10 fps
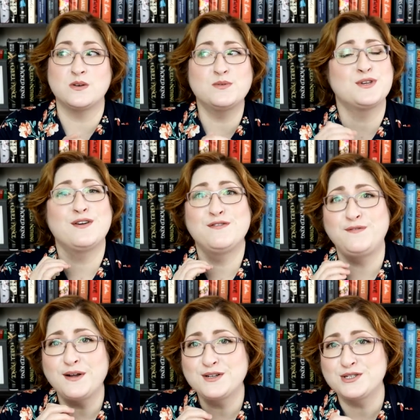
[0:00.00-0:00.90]
Those are
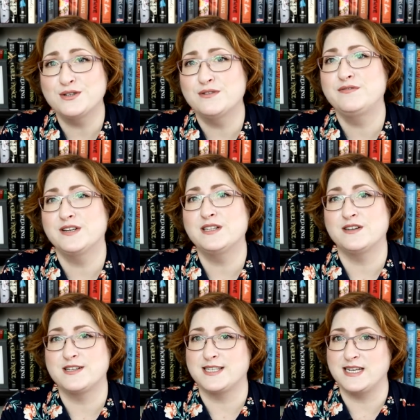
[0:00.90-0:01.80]
functional
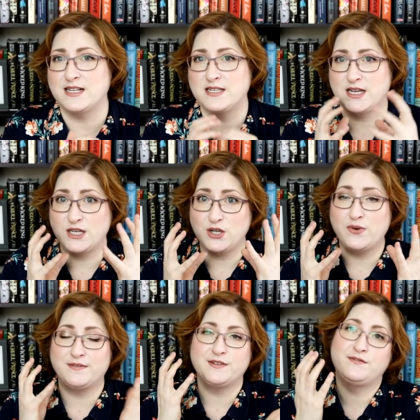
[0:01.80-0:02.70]
filler scenes, and
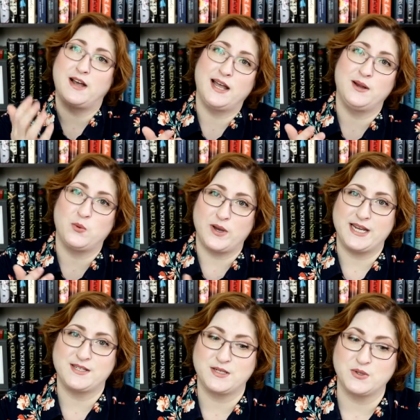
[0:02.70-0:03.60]
you have to find
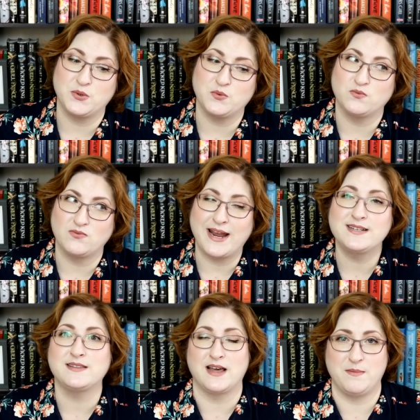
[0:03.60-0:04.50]
ways to
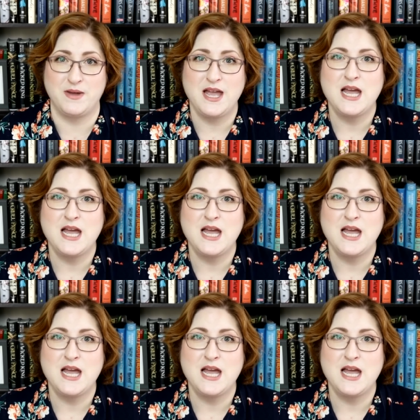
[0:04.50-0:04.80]
write them.